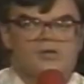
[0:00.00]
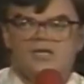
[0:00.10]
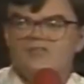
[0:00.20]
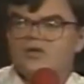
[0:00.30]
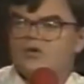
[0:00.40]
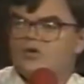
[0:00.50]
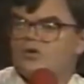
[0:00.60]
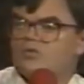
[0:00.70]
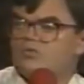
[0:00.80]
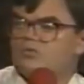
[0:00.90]
leaving
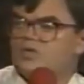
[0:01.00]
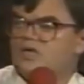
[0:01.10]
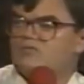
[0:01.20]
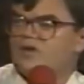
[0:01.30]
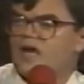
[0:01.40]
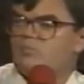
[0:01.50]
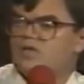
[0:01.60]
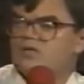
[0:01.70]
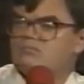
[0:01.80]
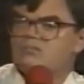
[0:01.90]
her little
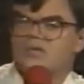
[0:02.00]
family